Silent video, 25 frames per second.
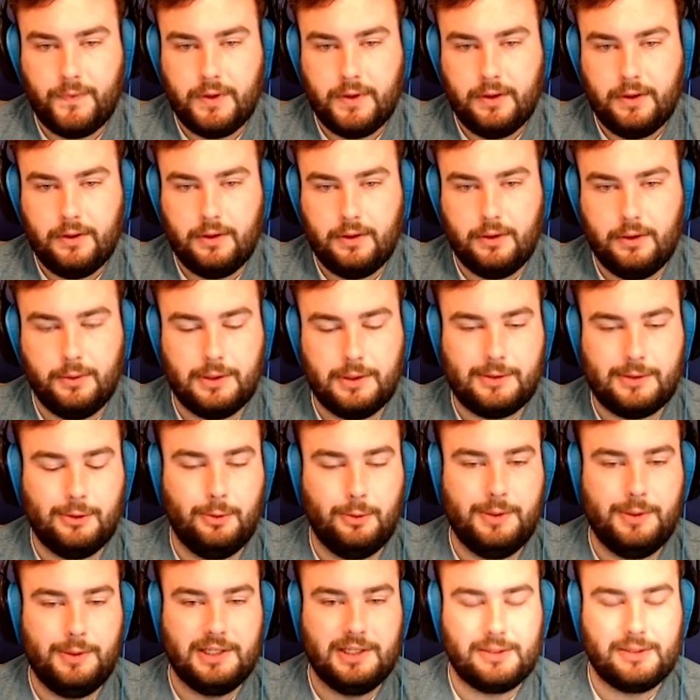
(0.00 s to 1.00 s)
Her
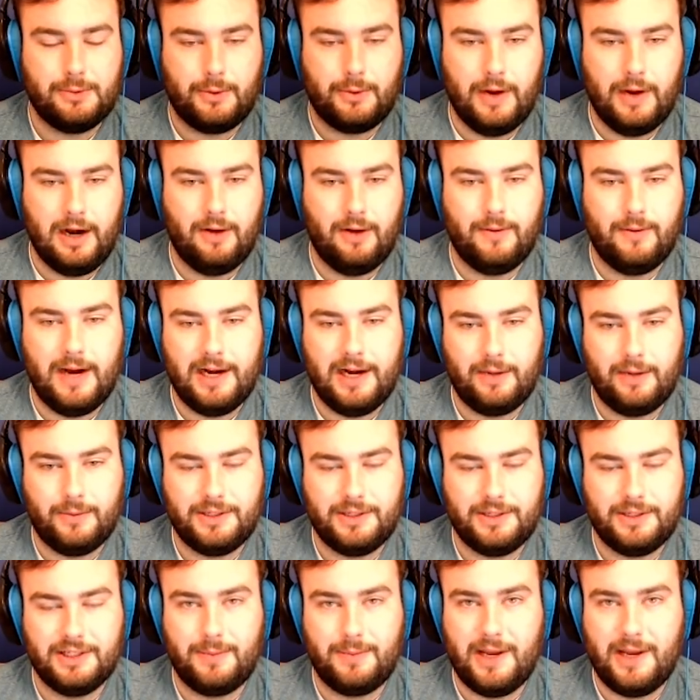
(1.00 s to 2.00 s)
recruitment does require riding, which
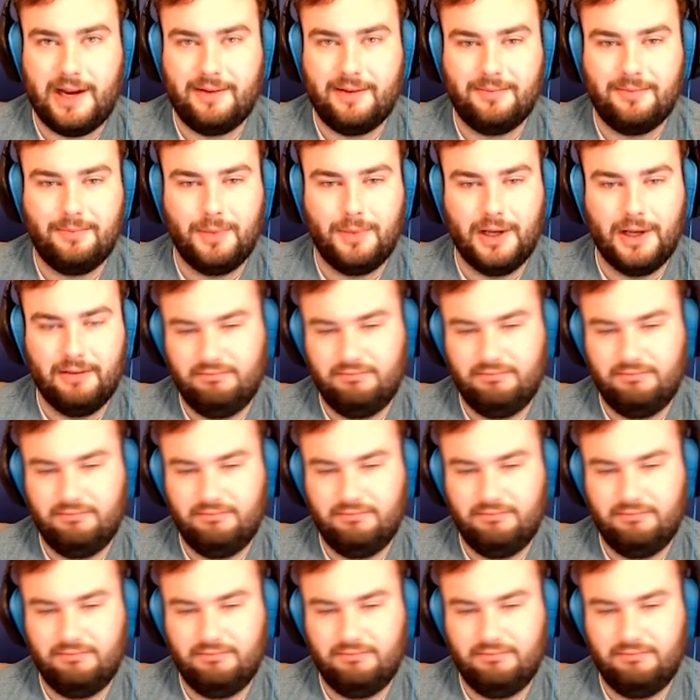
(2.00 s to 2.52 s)
is a pain, but